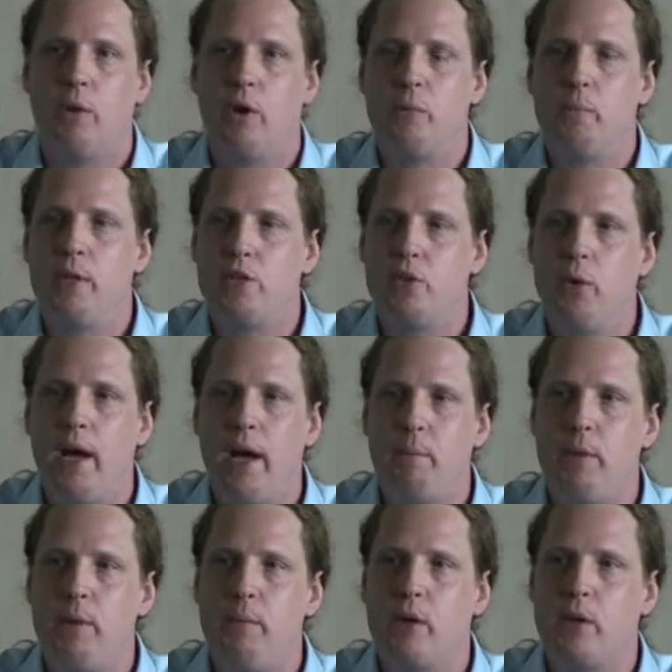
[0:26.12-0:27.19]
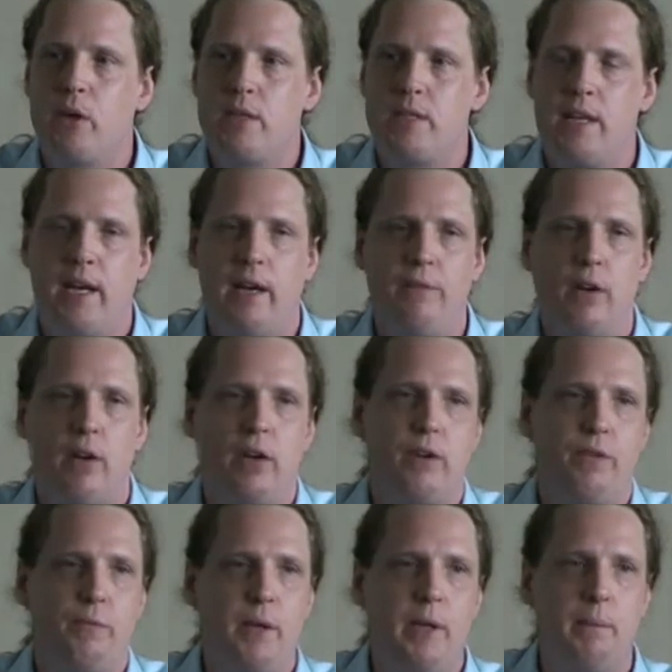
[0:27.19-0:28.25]
won't be too happy because they have a
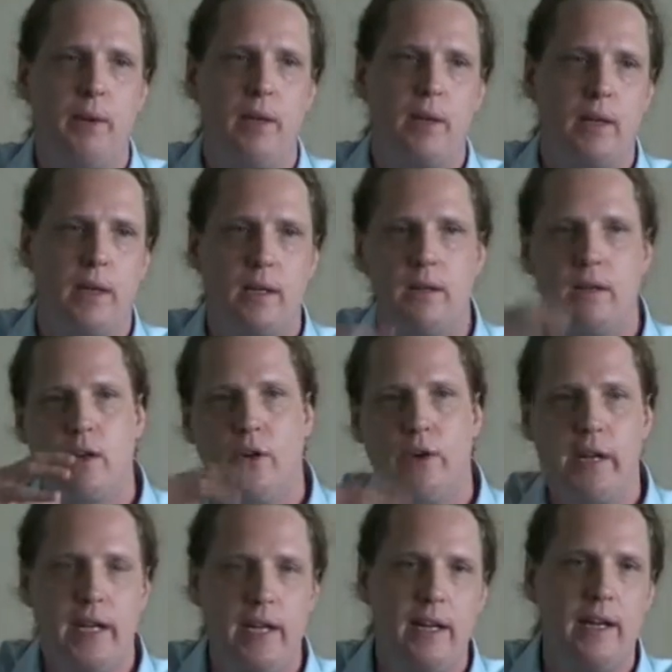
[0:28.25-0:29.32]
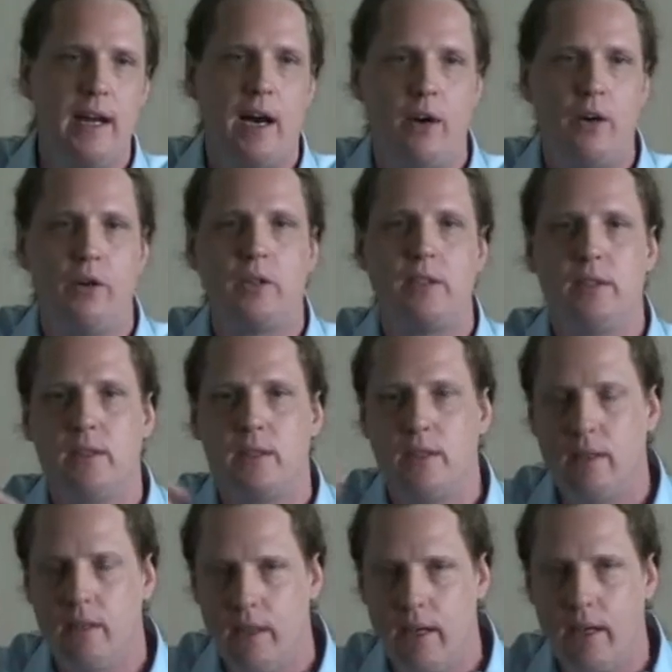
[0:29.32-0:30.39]
lot of people going in and out
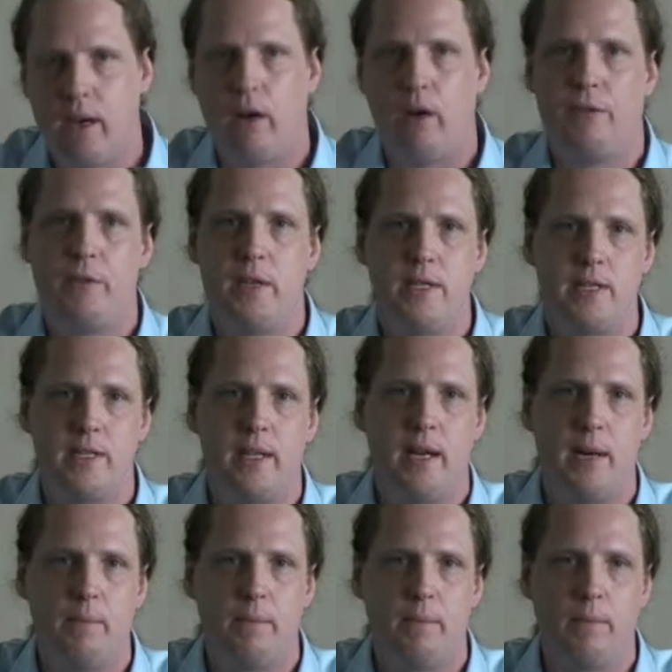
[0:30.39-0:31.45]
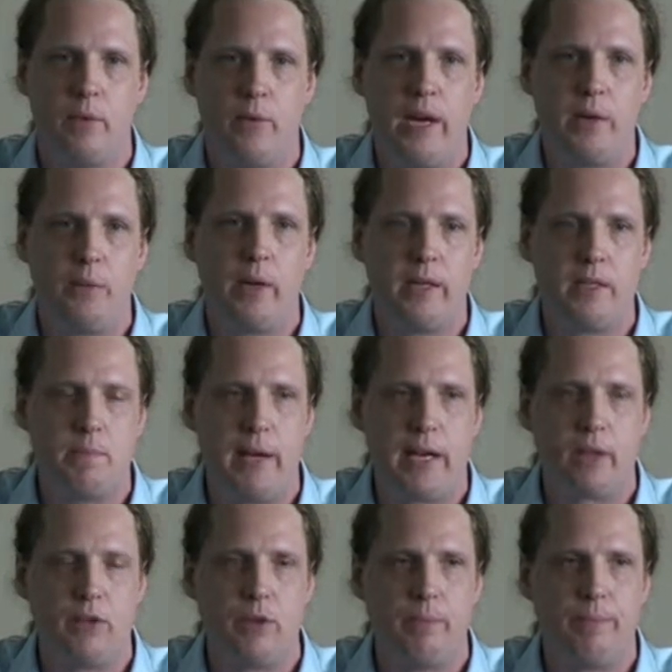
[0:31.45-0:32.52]
of this right-wing
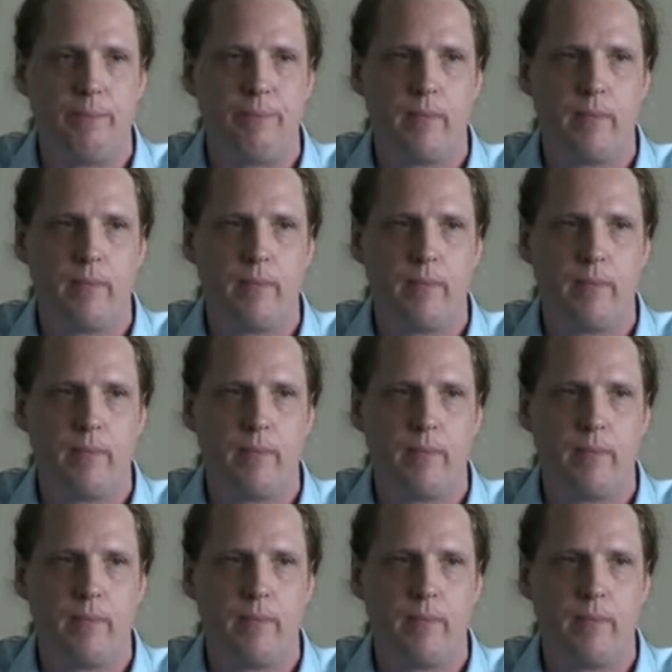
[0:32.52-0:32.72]
spectrum.